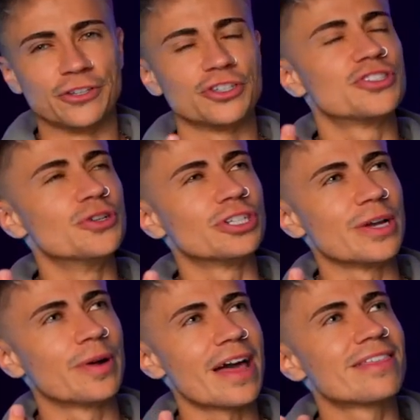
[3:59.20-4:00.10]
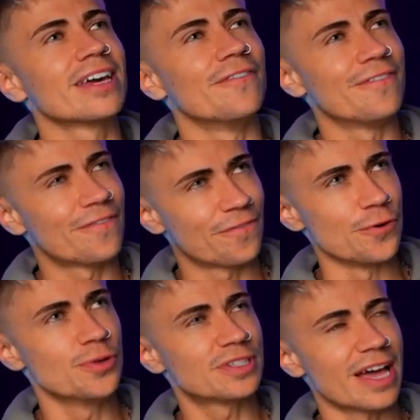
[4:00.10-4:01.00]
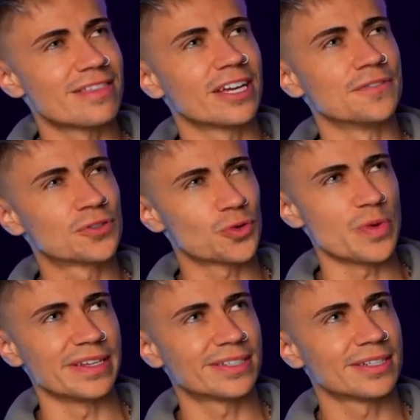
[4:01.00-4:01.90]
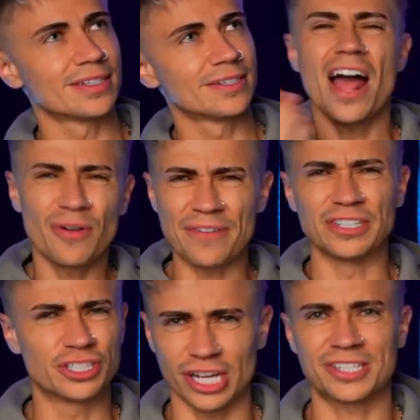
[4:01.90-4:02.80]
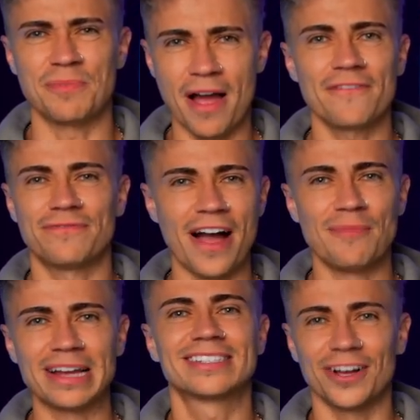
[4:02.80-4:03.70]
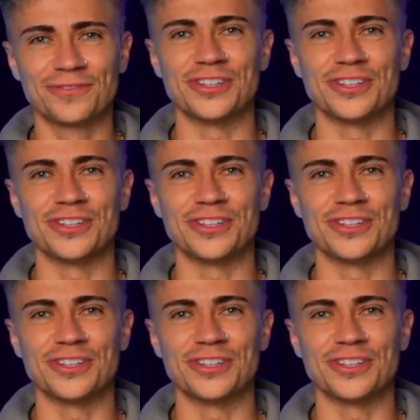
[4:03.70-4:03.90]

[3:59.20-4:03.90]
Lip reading: just usually when I think of fruit, I think of sweet. I don't have to justify myself to